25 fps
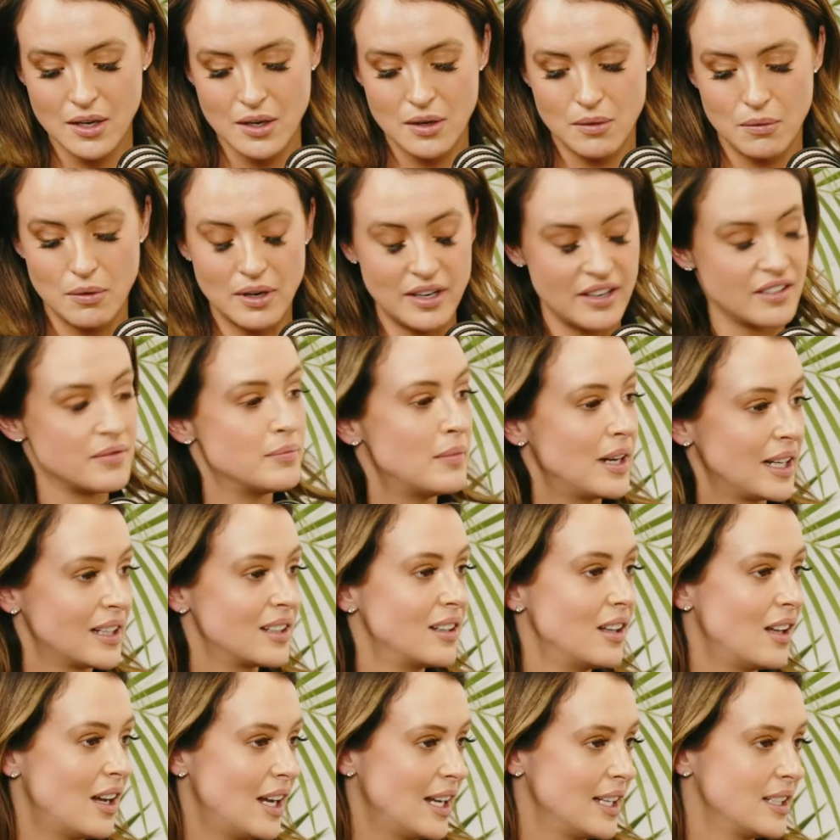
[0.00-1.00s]
one of my
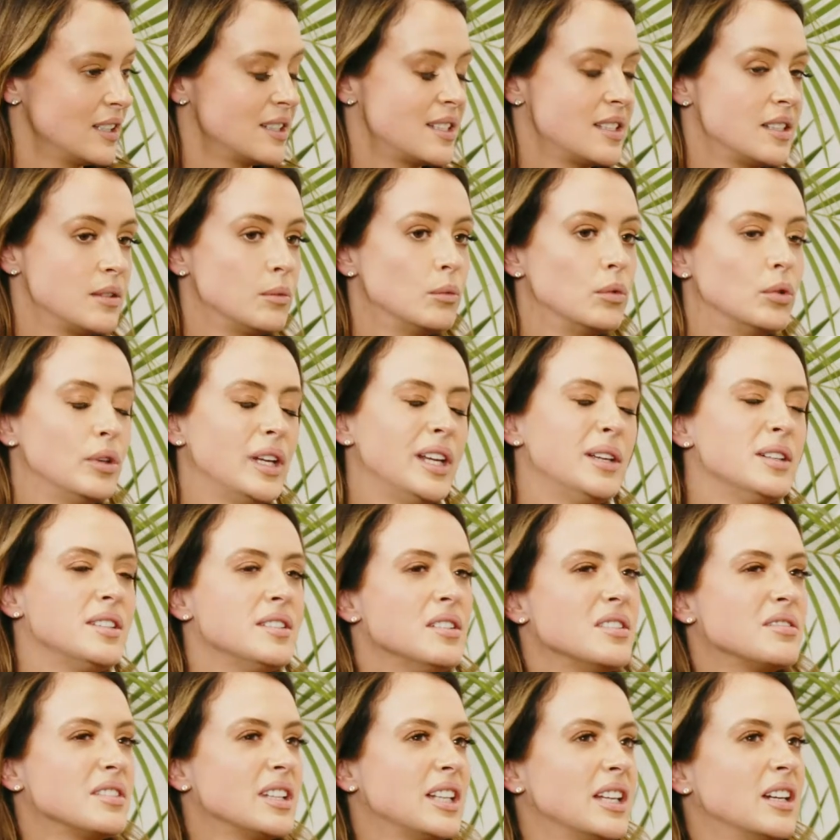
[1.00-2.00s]
clients. Well, he's
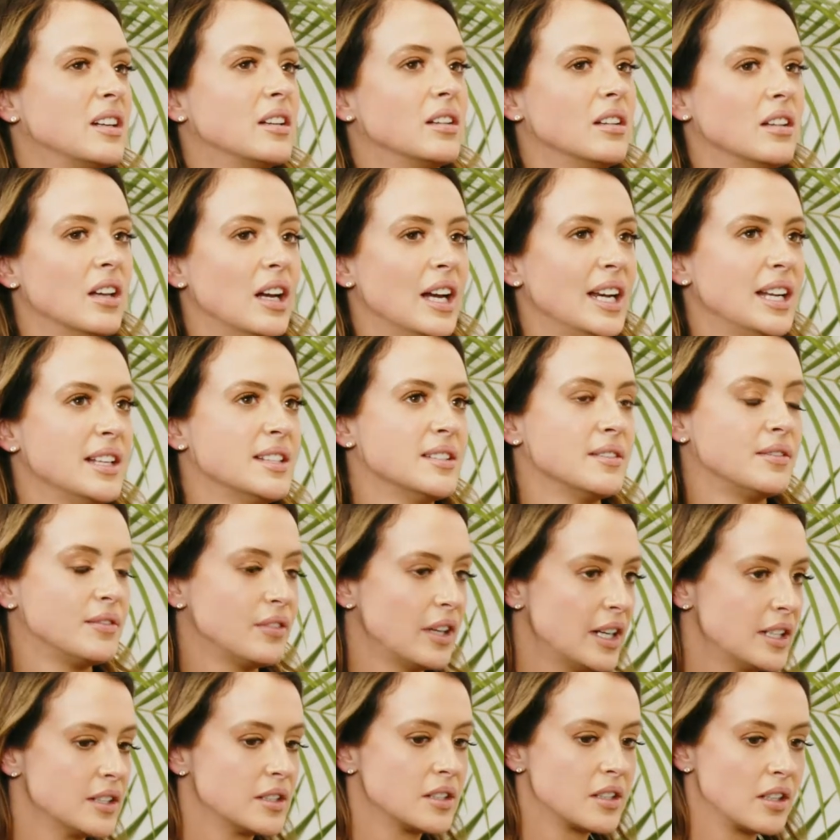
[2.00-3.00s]
not really a client. He's a
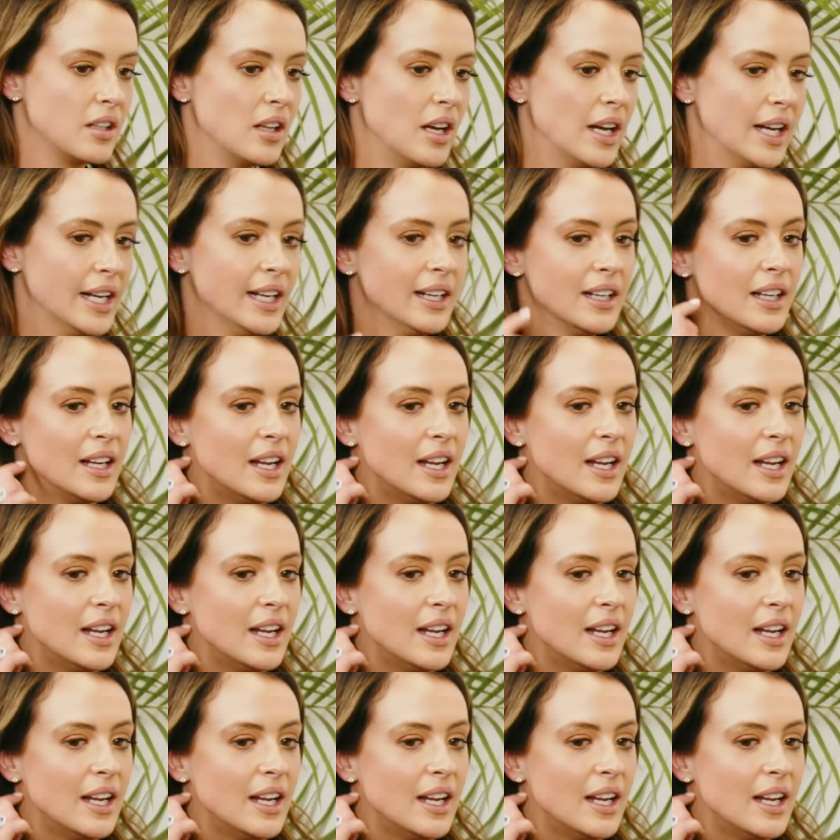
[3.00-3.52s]
friend client.